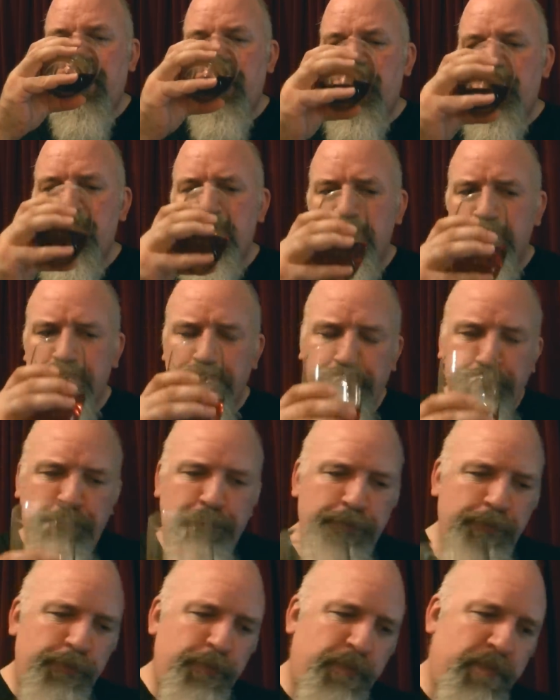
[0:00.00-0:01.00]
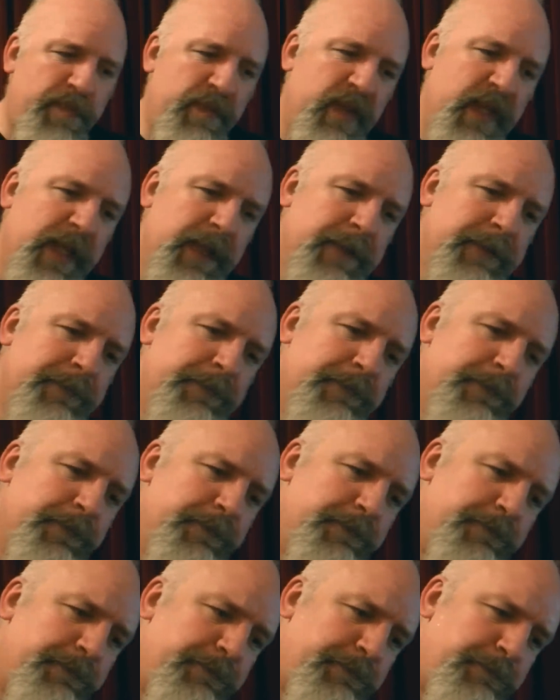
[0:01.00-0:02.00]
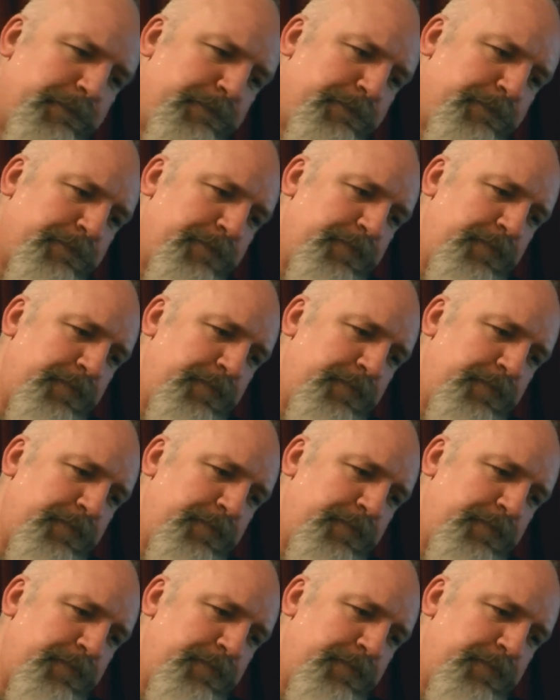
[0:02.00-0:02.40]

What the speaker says: (silence)